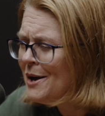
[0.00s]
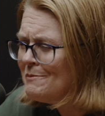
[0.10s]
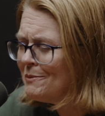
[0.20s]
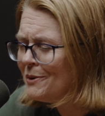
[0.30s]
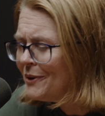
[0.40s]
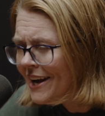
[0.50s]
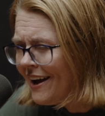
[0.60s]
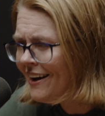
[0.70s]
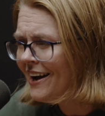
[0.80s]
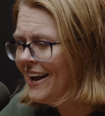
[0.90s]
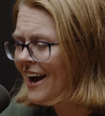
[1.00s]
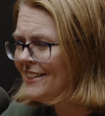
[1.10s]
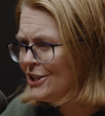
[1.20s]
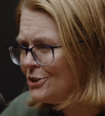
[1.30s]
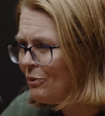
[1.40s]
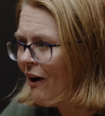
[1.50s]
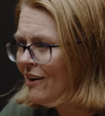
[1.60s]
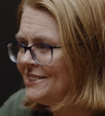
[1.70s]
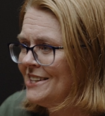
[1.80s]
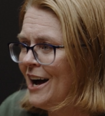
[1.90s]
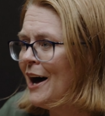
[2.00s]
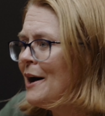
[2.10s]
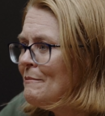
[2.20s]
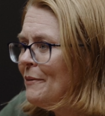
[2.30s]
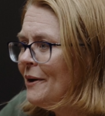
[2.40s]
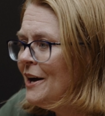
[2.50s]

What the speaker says: But Maria kind of had these walls up,